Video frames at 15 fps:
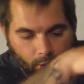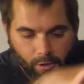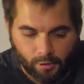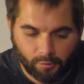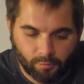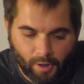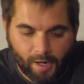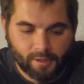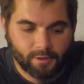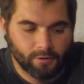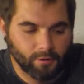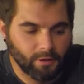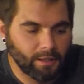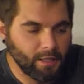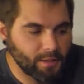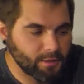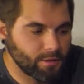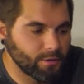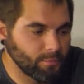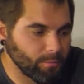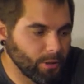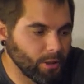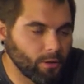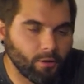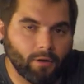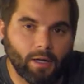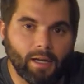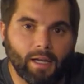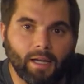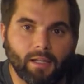your riser against your bow
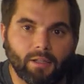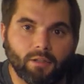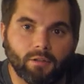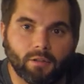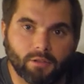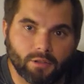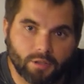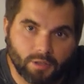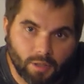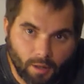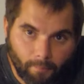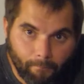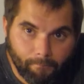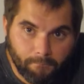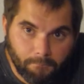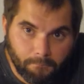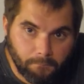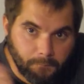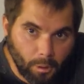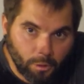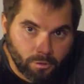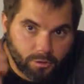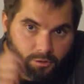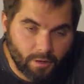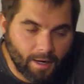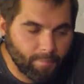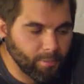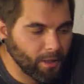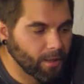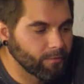and you can just pull the
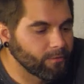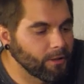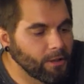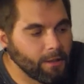strap off,